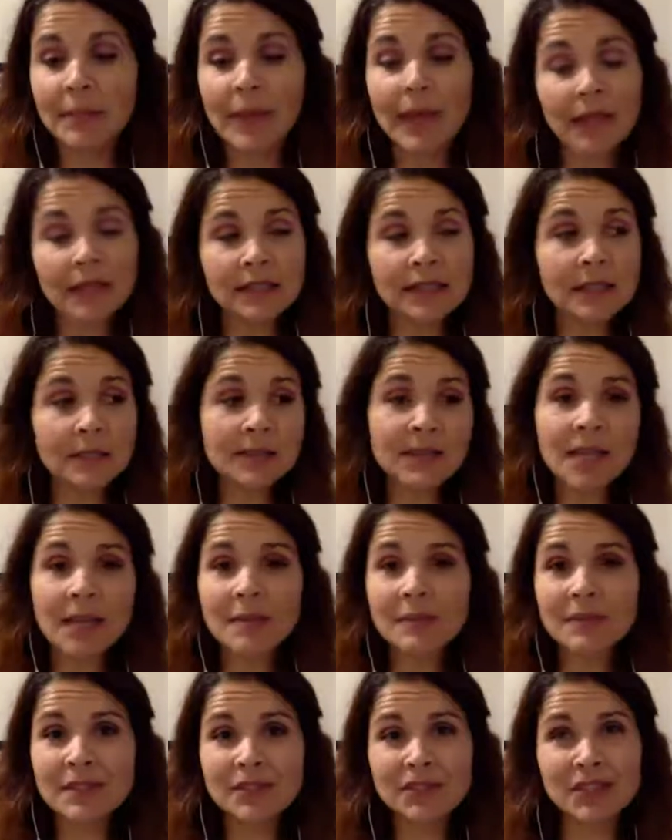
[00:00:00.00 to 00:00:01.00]
And
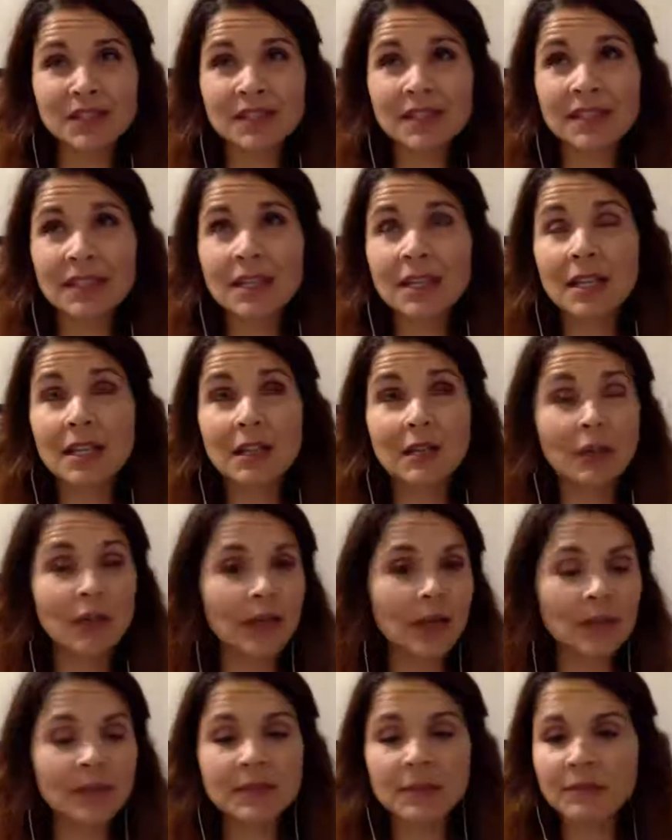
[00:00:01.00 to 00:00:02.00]
sometimes just look
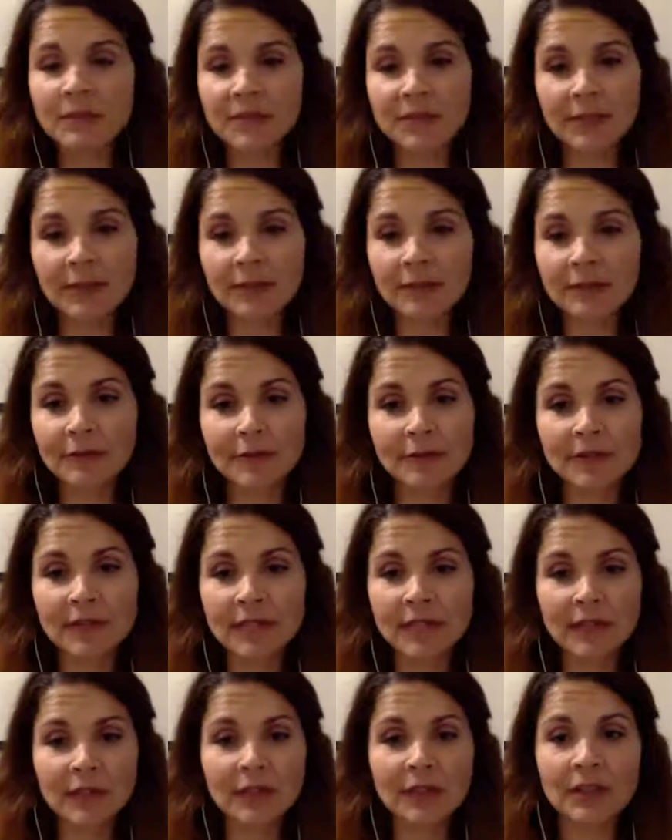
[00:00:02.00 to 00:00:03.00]
up some photographers
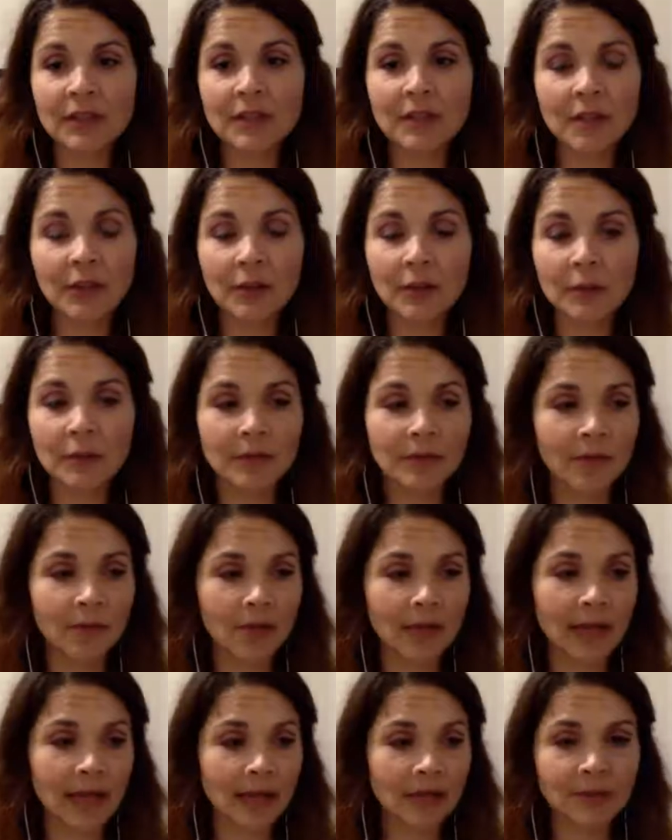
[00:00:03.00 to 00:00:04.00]
and look at their
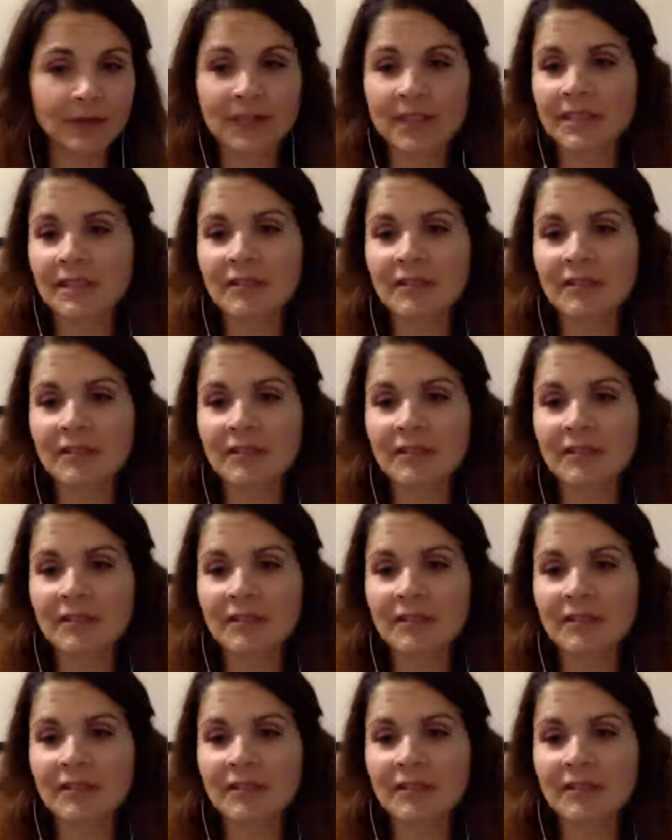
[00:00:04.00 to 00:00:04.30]
galleries.